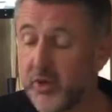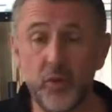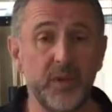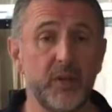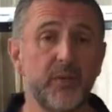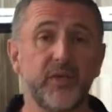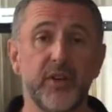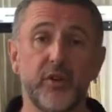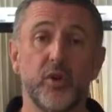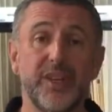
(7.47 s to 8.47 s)
Normally we've
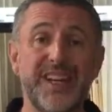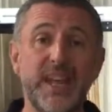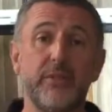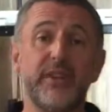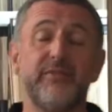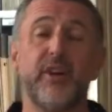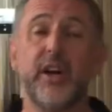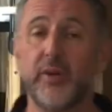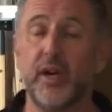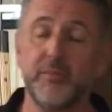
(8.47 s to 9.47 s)
kind of got leery
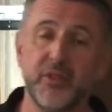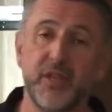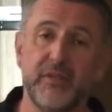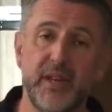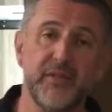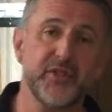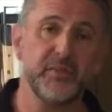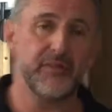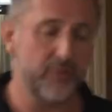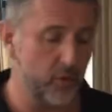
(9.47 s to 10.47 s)
firearms that you've never
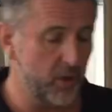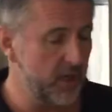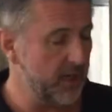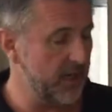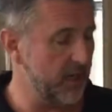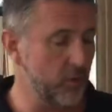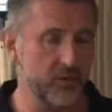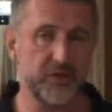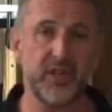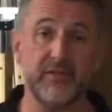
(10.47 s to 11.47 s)
seen before, all
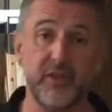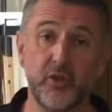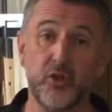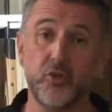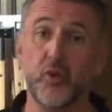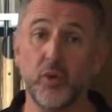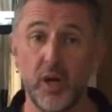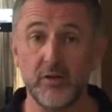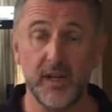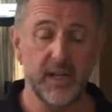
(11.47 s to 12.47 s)
the stuff that you drool
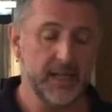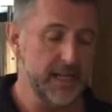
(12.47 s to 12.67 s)
over,